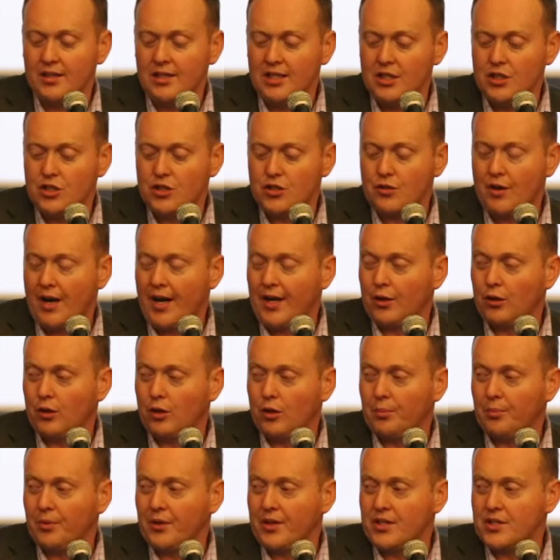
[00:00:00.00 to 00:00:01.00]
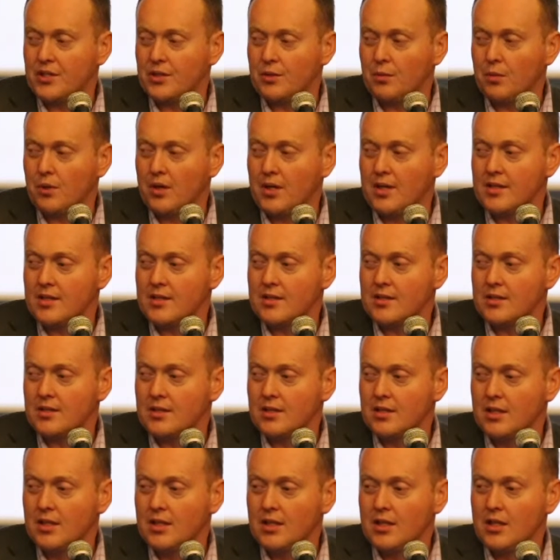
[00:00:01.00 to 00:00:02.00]
each strata corporation wants.
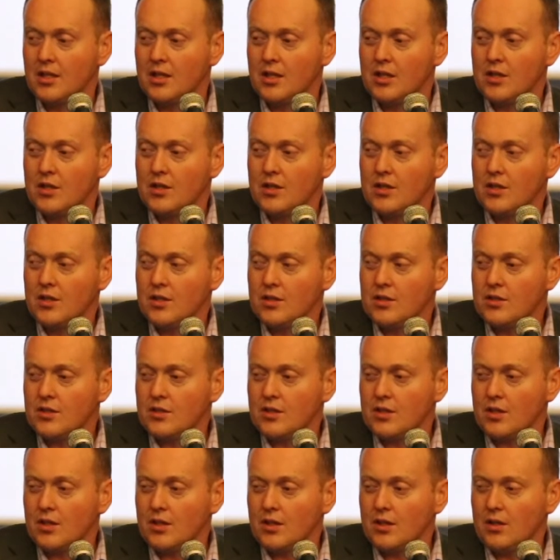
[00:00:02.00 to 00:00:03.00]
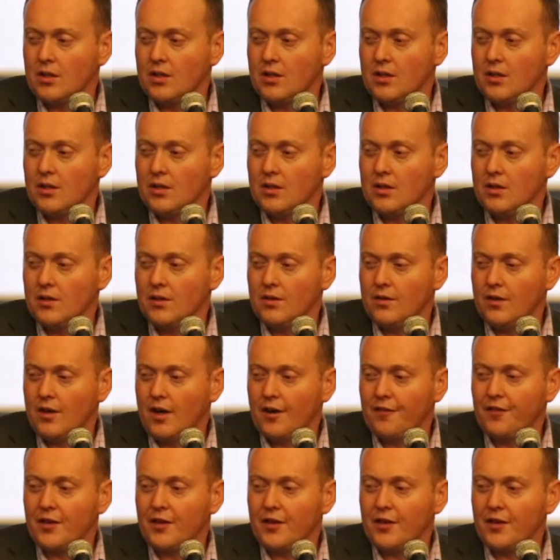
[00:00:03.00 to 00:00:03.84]
So our